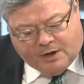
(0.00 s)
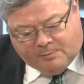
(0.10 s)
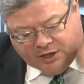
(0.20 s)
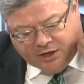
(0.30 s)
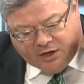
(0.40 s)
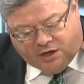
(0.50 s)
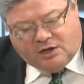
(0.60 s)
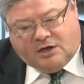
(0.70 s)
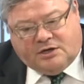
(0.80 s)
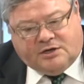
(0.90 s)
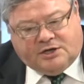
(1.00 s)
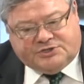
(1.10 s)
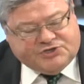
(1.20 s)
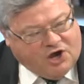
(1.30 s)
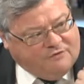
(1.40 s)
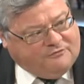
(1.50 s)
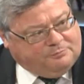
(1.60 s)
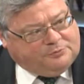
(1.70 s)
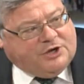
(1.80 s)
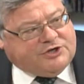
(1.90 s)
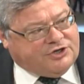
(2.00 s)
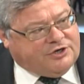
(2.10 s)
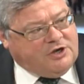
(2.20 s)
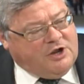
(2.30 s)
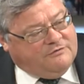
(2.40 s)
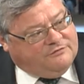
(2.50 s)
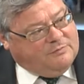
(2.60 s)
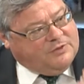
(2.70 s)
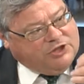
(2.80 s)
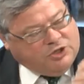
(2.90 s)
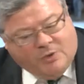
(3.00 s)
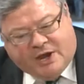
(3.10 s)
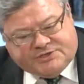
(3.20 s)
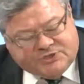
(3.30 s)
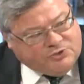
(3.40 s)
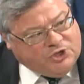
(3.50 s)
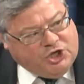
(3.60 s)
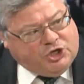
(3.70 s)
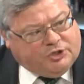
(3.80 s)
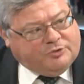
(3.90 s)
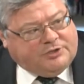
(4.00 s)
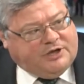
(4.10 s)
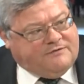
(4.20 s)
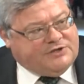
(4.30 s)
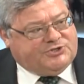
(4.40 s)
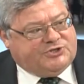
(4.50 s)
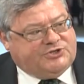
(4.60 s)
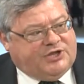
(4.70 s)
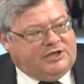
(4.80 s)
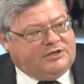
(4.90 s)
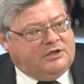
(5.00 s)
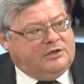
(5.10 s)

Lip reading: there be a tough pressure from the U.S. to include investor state?